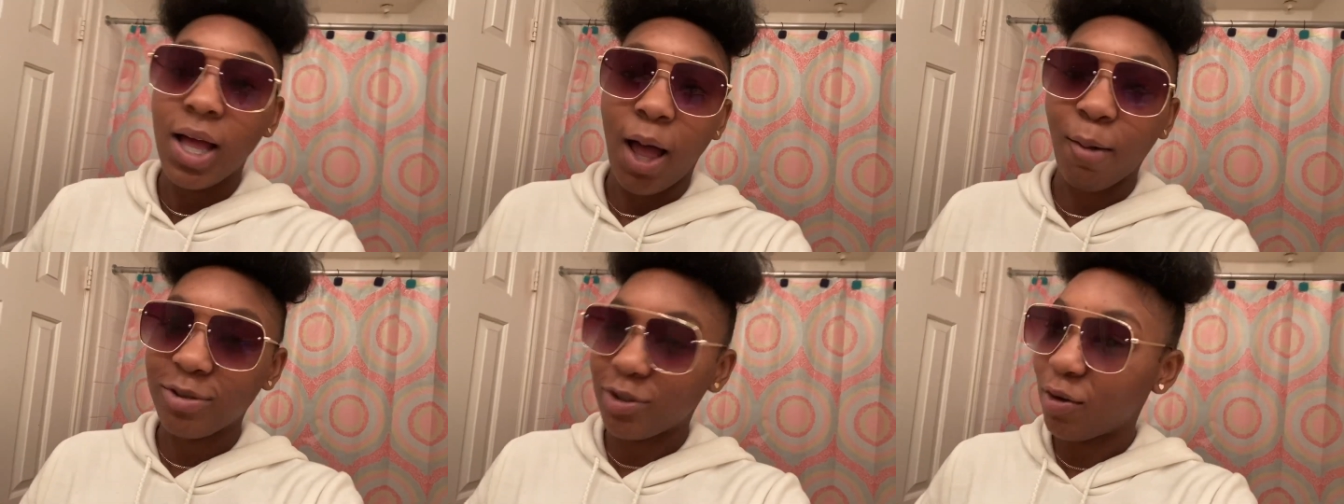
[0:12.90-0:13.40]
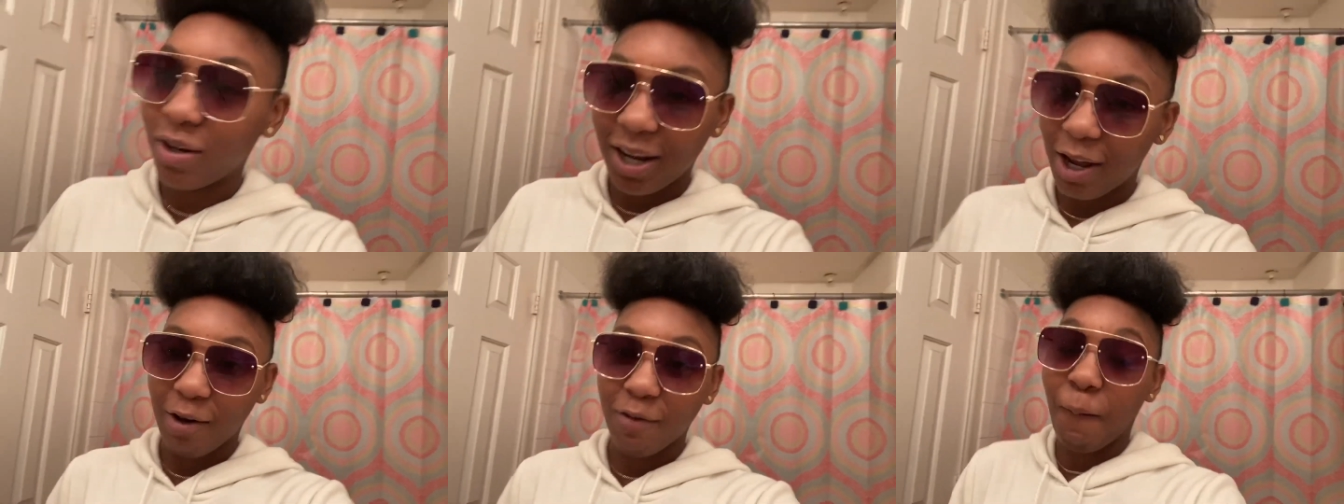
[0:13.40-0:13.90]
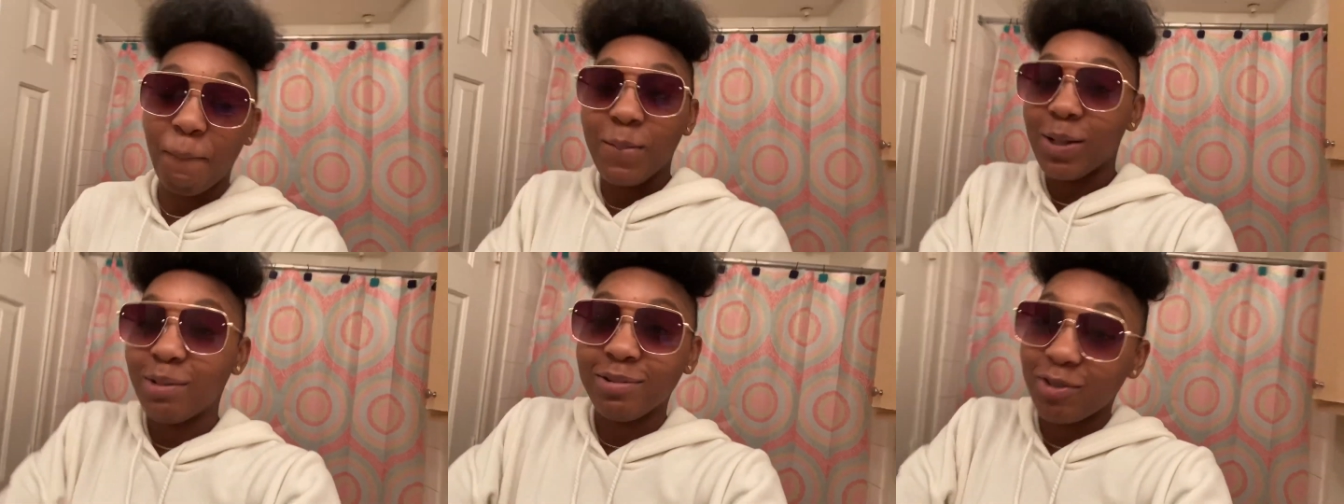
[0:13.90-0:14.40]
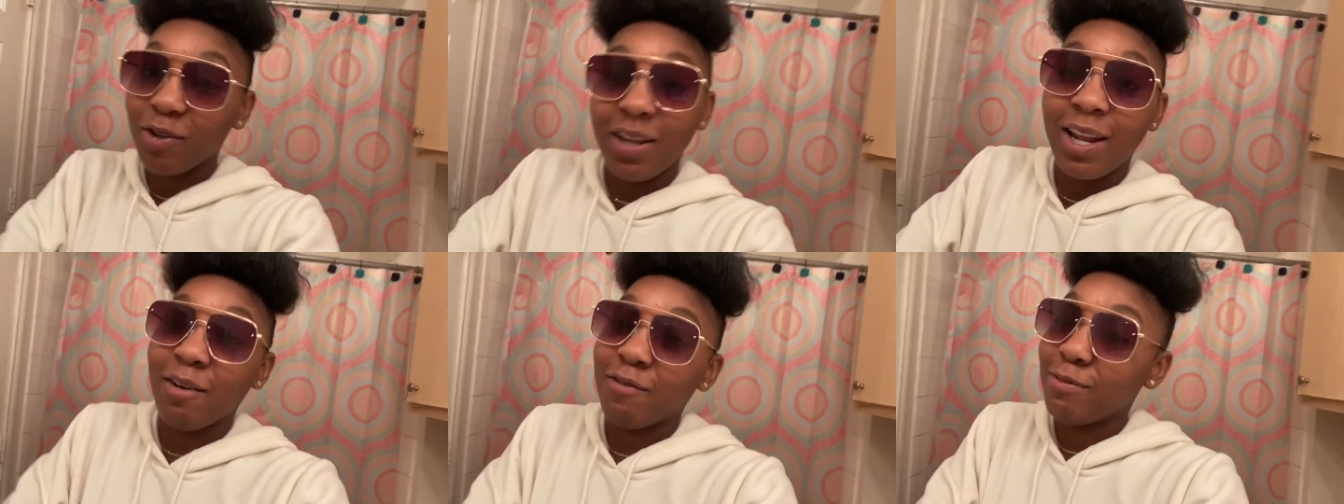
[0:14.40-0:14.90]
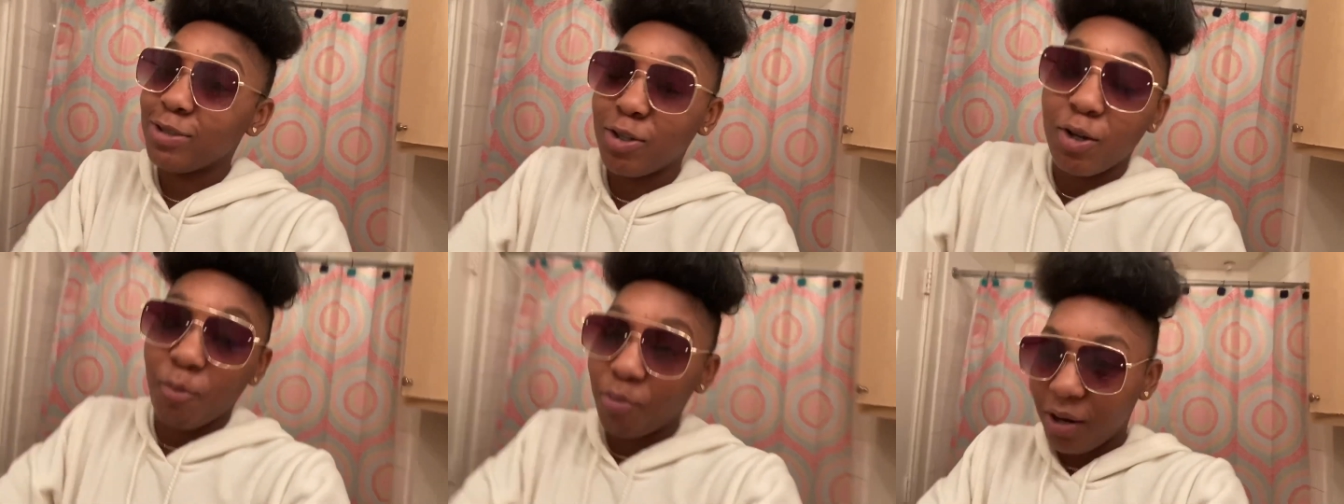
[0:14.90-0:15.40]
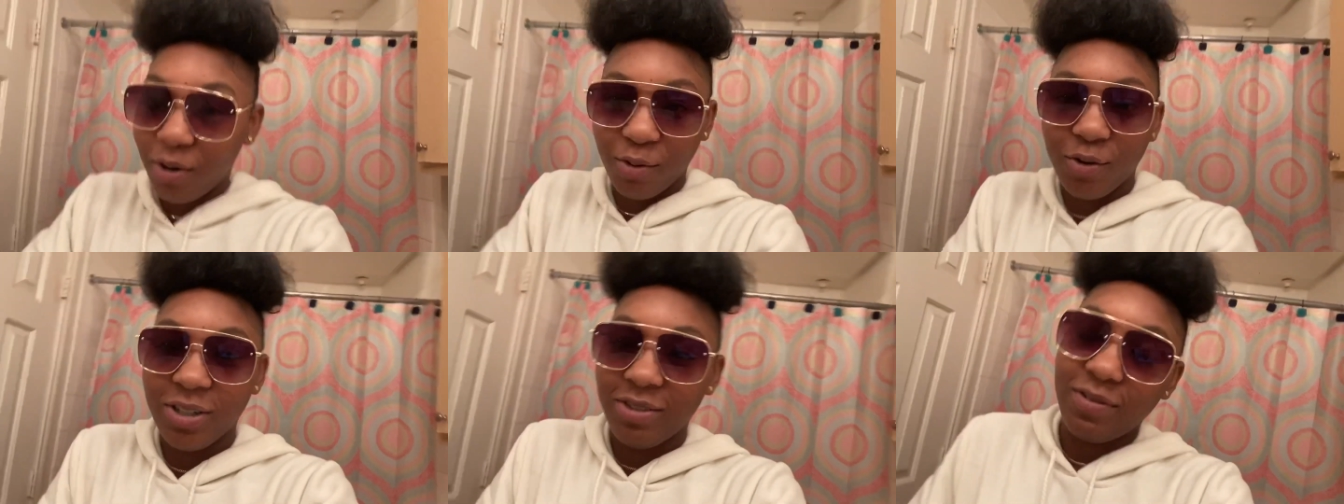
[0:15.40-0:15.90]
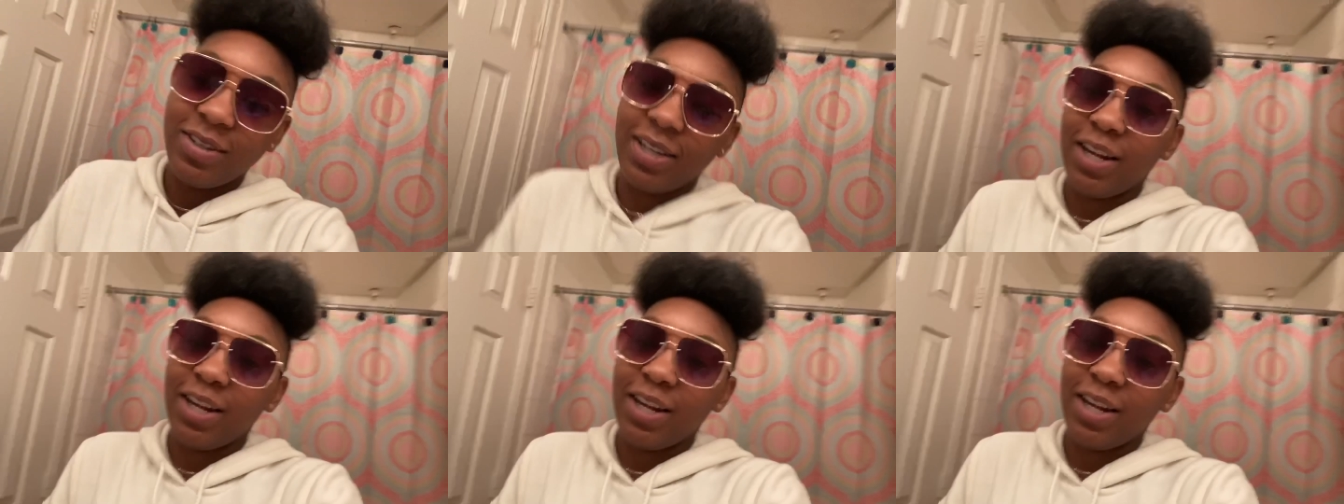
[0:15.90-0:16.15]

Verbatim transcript: i'm throwing it off i'm throwing it off i'm throwing a prank real It's fucking.